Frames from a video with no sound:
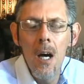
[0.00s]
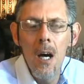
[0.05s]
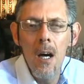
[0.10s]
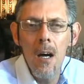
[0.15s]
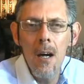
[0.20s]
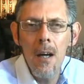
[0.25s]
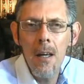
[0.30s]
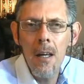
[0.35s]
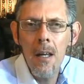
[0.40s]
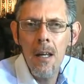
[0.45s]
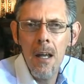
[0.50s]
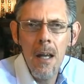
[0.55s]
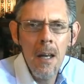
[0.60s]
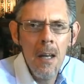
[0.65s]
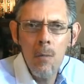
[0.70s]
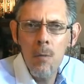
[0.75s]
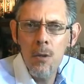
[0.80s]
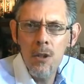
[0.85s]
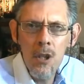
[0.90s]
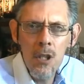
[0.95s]
Uh, it, and
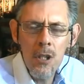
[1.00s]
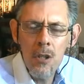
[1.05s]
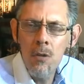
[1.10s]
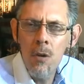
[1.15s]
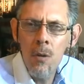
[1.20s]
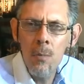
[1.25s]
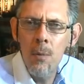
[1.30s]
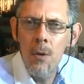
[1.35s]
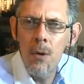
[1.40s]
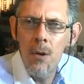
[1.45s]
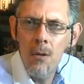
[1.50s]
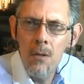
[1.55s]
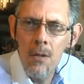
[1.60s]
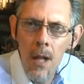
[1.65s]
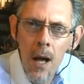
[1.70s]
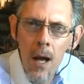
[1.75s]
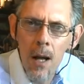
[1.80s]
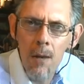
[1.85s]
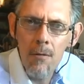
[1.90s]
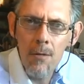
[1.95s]
it will just not produce
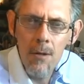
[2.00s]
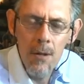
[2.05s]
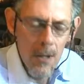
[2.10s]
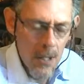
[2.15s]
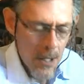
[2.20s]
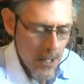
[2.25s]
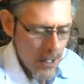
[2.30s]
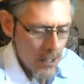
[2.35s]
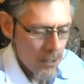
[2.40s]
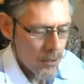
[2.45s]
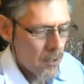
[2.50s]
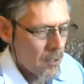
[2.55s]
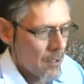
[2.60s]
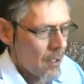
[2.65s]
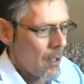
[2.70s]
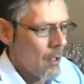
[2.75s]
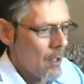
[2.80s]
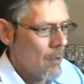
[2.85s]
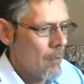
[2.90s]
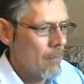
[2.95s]
life.
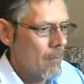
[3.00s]
So,